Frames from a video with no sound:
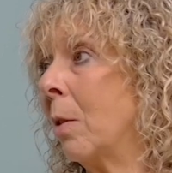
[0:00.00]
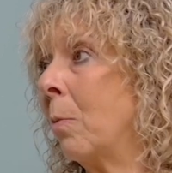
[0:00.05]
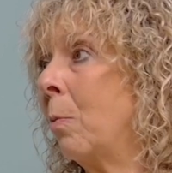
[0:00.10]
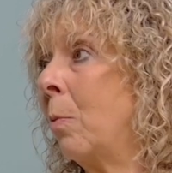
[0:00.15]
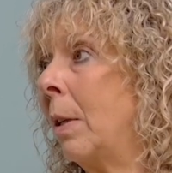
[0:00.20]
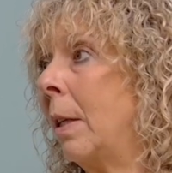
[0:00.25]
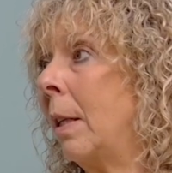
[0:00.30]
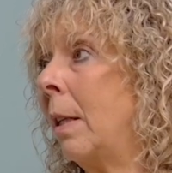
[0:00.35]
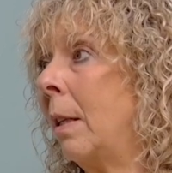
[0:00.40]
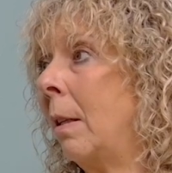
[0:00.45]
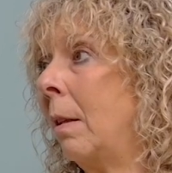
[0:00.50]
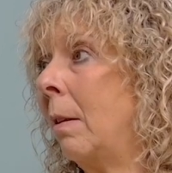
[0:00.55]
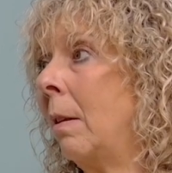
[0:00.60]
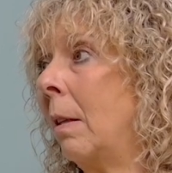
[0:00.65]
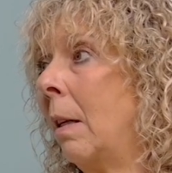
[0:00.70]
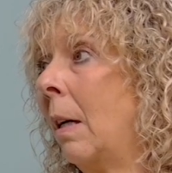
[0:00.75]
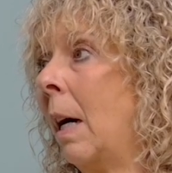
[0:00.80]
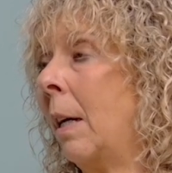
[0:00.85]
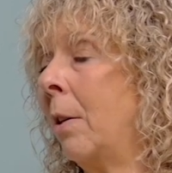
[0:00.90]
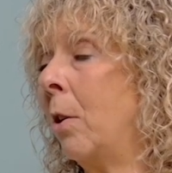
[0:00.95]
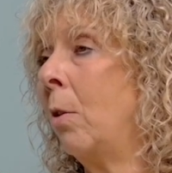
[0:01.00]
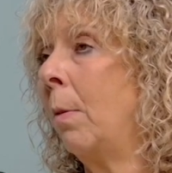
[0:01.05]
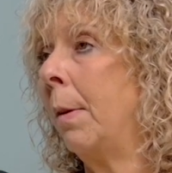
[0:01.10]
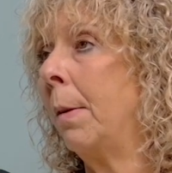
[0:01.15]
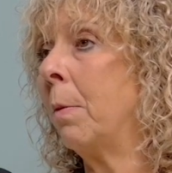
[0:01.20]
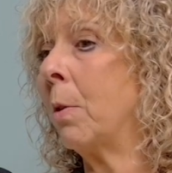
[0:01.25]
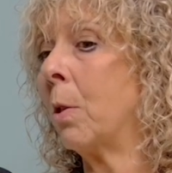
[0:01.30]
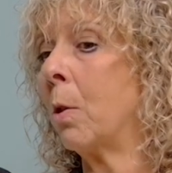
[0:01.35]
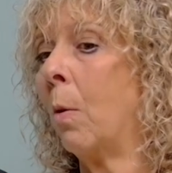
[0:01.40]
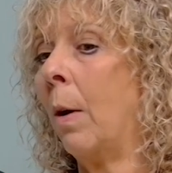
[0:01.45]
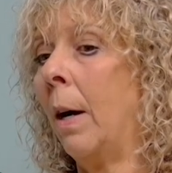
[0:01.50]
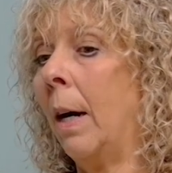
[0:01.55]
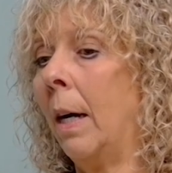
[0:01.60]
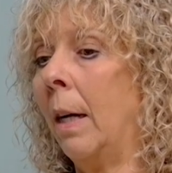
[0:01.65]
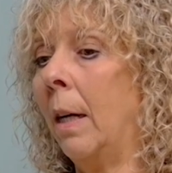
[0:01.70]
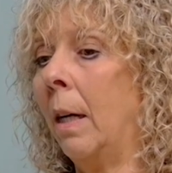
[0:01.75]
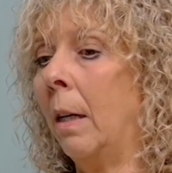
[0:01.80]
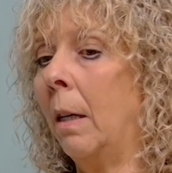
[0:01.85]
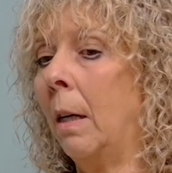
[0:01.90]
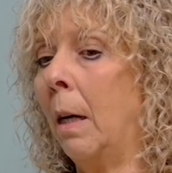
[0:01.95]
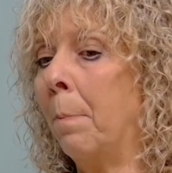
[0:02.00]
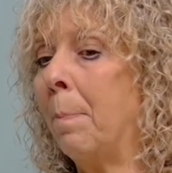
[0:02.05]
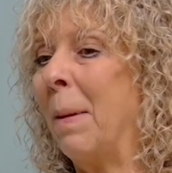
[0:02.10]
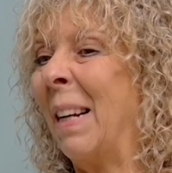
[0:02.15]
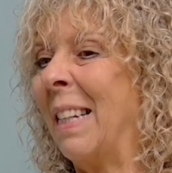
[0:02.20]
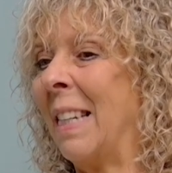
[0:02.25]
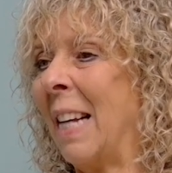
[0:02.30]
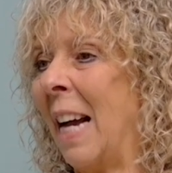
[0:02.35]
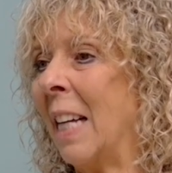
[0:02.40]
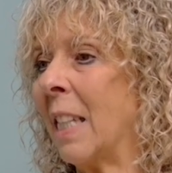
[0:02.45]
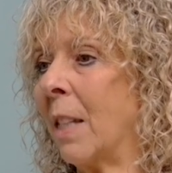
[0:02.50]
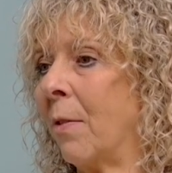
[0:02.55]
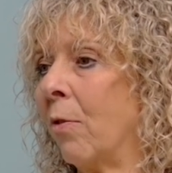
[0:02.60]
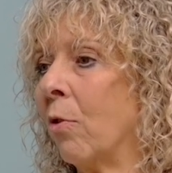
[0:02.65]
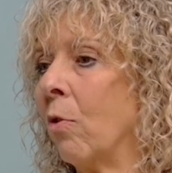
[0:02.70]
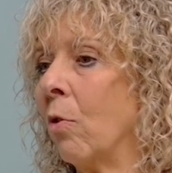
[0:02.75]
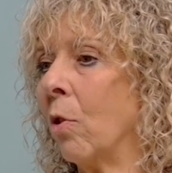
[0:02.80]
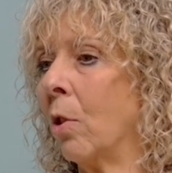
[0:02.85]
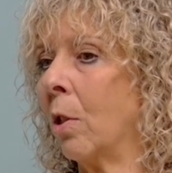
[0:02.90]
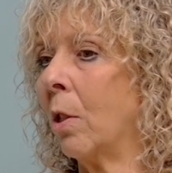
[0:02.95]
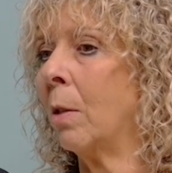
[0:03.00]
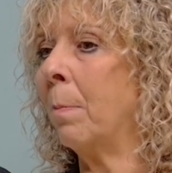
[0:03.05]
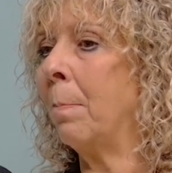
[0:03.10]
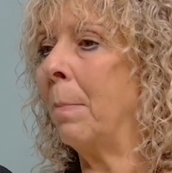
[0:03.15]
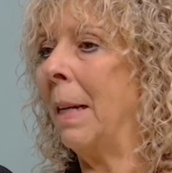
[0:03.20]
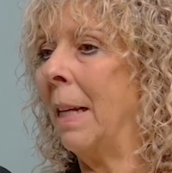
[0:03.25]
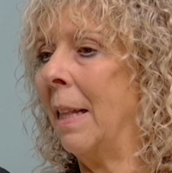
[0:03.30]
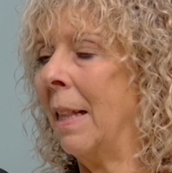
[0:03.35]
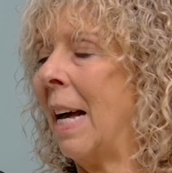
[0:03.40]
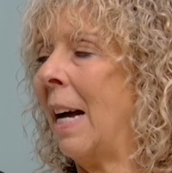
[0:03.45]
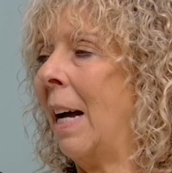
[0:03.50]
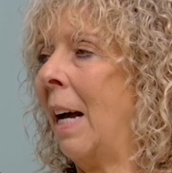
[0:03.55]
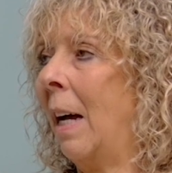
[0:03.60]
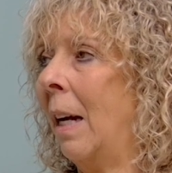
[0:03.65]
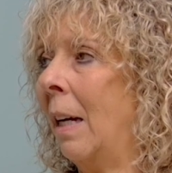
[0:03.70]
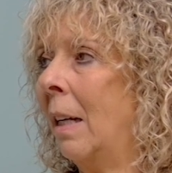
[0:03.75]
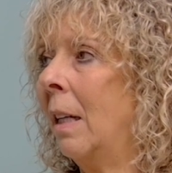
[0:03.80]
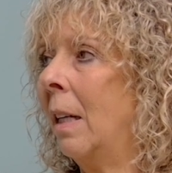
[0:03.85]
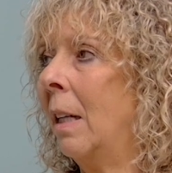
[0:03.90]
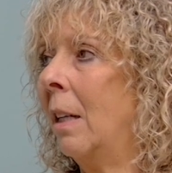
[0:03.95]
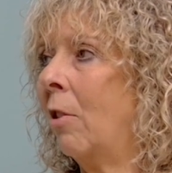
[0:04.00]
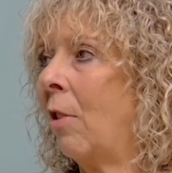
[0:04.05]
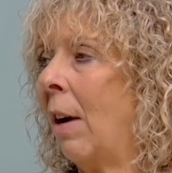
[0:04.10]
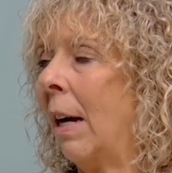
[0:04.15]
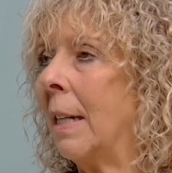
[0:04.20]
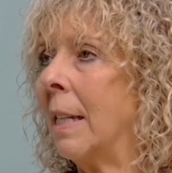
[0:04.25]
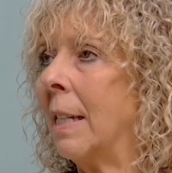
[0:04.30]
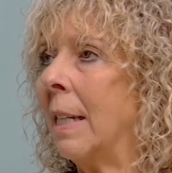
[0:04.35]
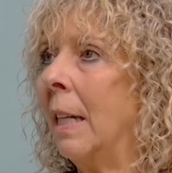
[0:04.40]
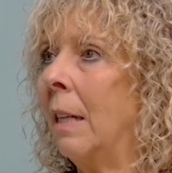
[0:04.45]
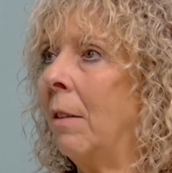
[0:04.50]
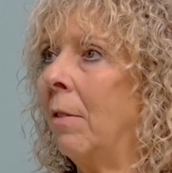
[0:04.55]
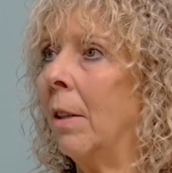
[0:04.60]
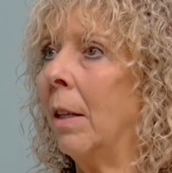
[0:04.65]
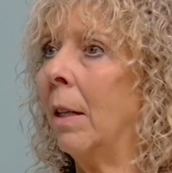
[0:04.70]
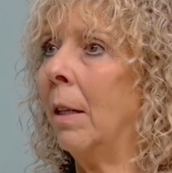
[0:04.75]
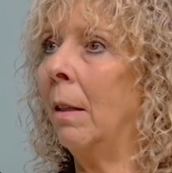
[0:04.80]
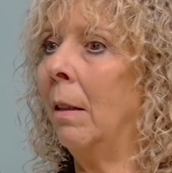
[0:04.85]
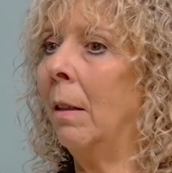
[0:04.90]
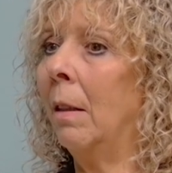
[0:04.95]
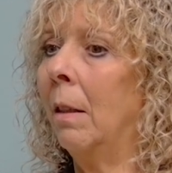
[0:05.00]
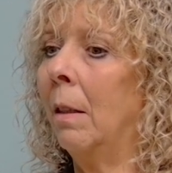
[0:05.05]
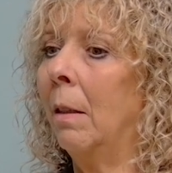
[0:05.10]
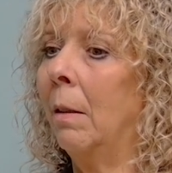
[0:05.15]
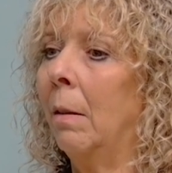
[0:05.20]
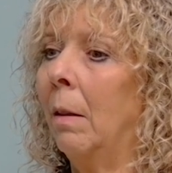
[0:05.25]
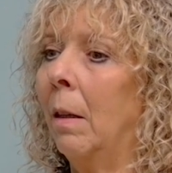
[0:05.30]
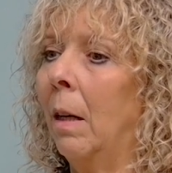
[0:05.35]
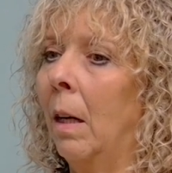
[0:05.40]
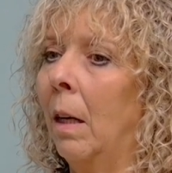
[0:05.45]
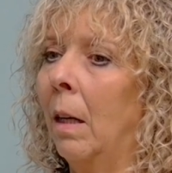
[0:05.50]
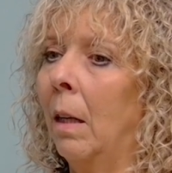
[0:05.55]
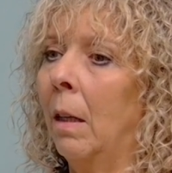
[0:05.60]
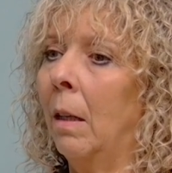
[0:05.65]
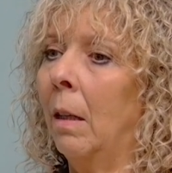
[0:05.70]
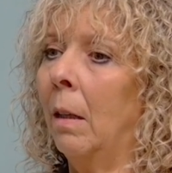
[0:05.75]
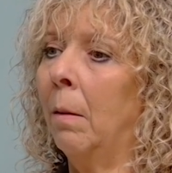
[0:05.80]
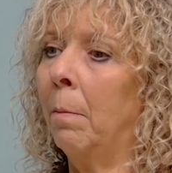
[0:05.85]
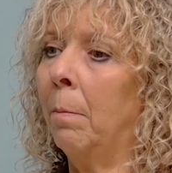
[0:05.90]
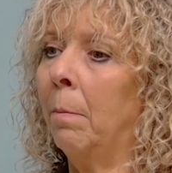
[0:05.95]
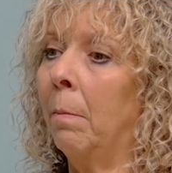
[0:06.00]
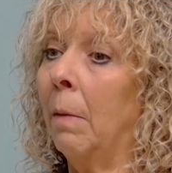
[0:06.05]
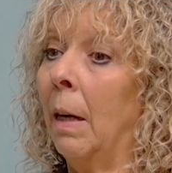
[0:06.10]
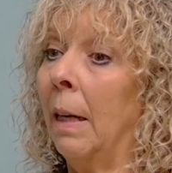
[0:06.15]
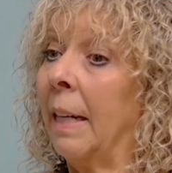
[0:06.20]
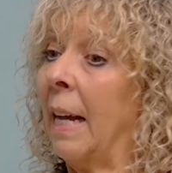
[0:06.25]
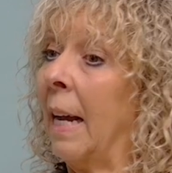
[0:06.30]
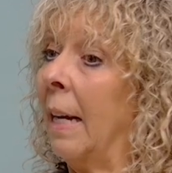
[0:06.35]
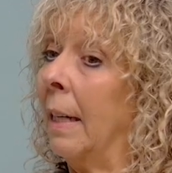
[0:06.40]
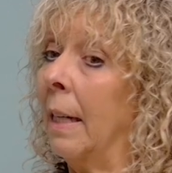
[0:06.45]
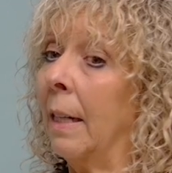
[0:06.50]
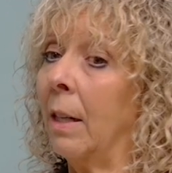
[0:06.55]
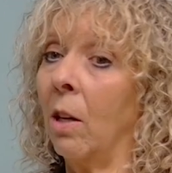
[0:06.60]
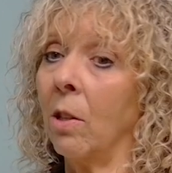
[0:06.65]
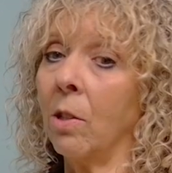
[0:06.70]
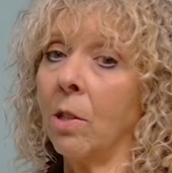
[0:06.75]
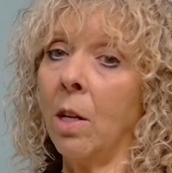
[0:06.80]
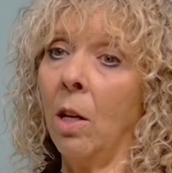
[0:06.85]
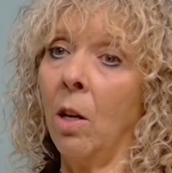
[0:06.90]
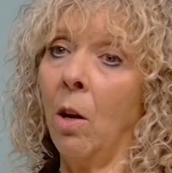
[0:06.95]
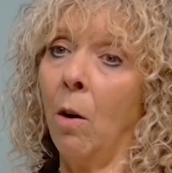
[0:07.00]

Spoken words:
and I knew it was quite a big task for us to meet their criteria. Again, it cost a lot of